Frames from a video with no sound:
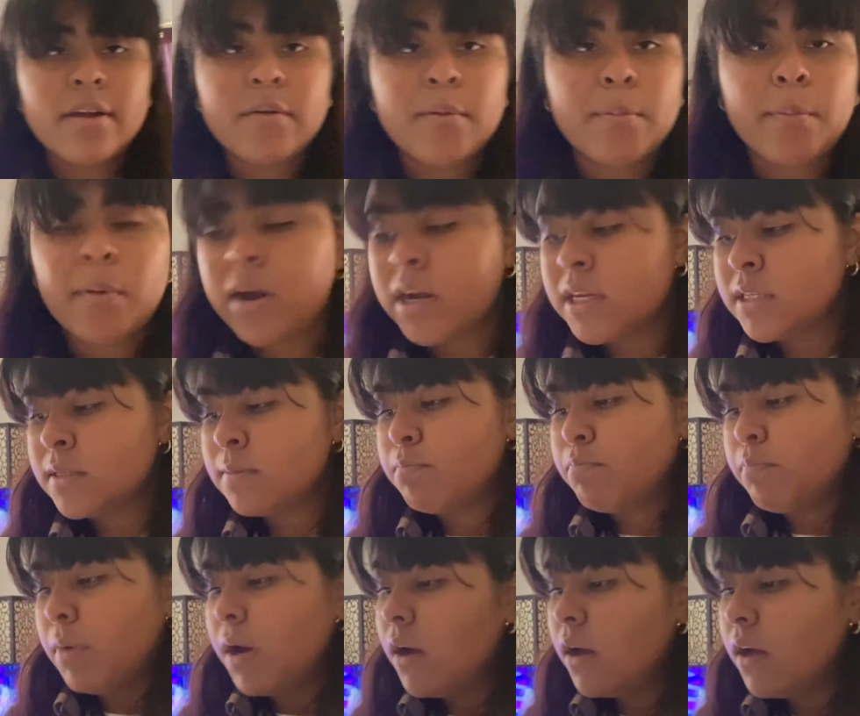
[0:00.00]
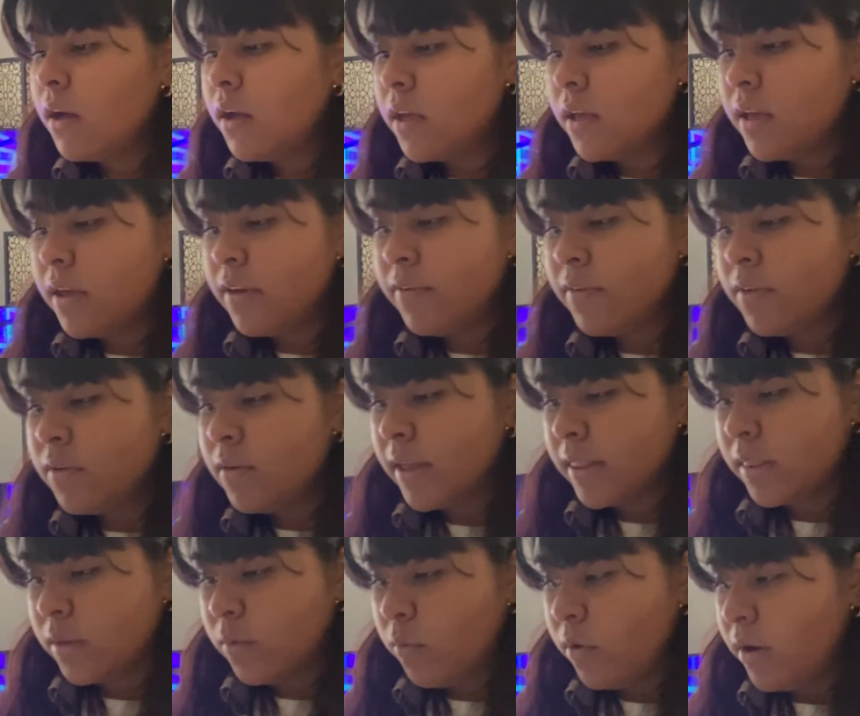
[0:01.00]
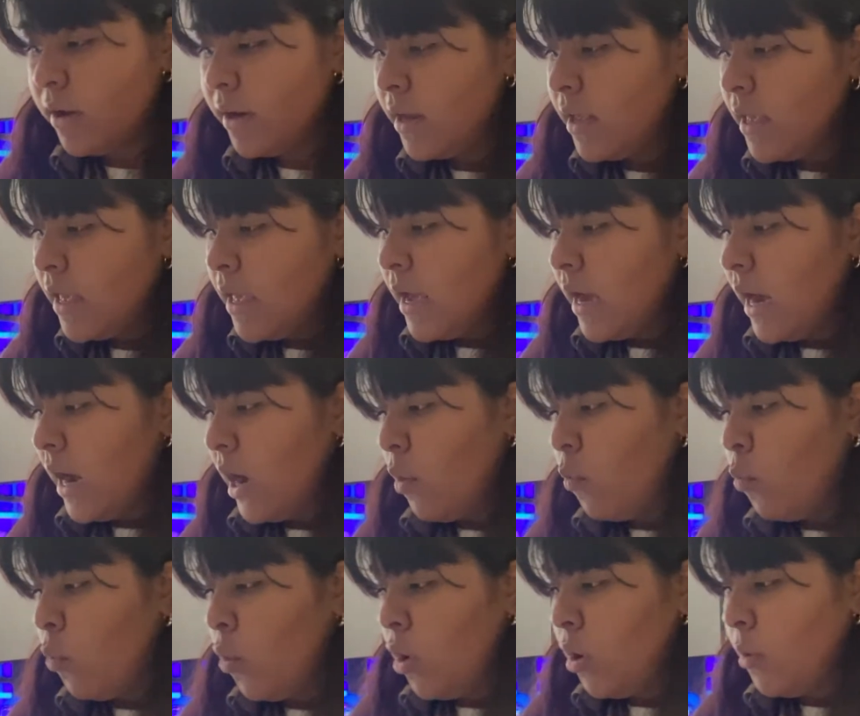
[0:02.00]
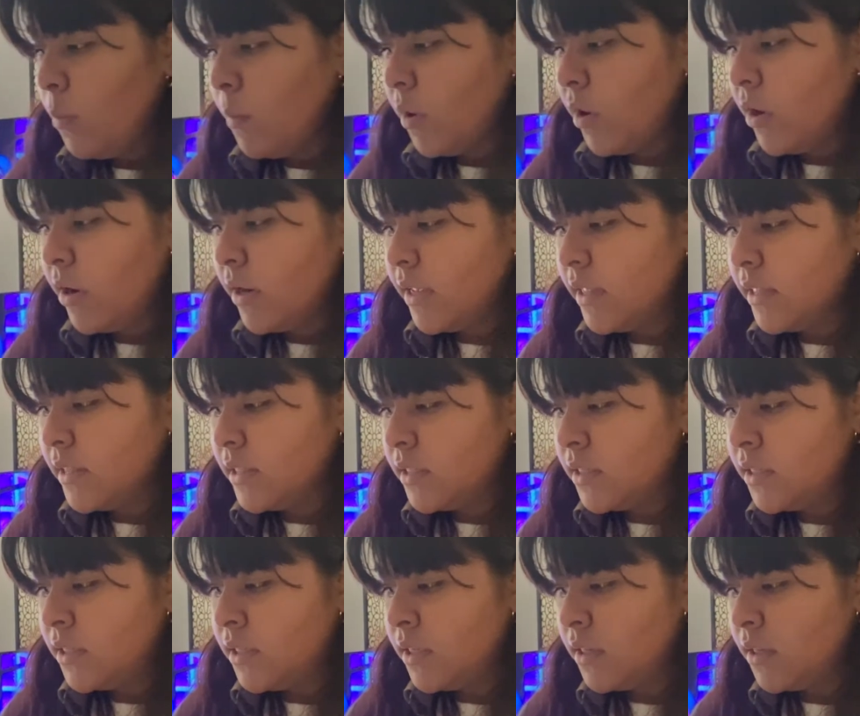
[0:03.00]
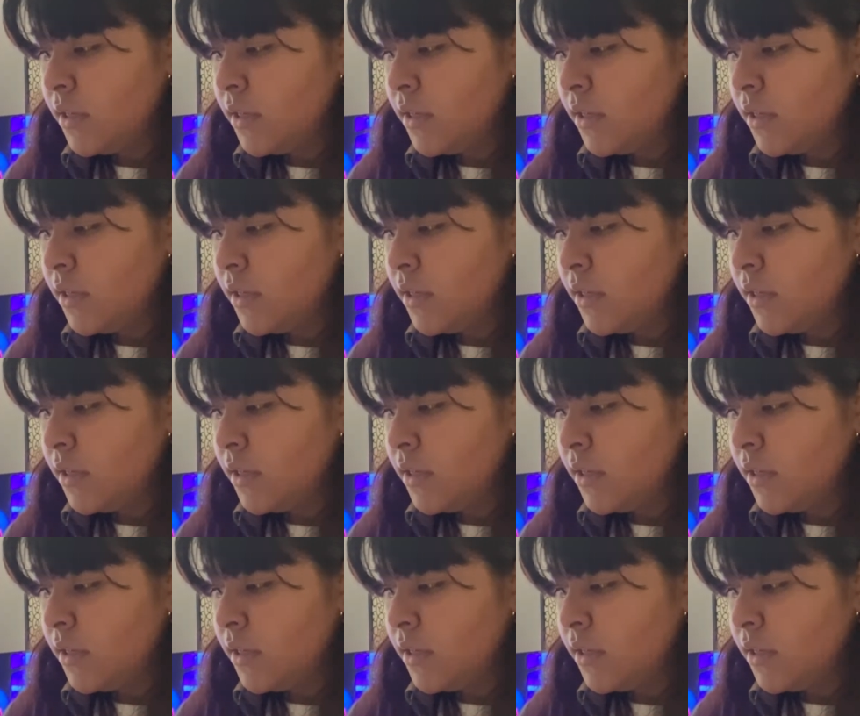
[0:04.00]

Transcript: a price, but if you get the one at Walmart, it's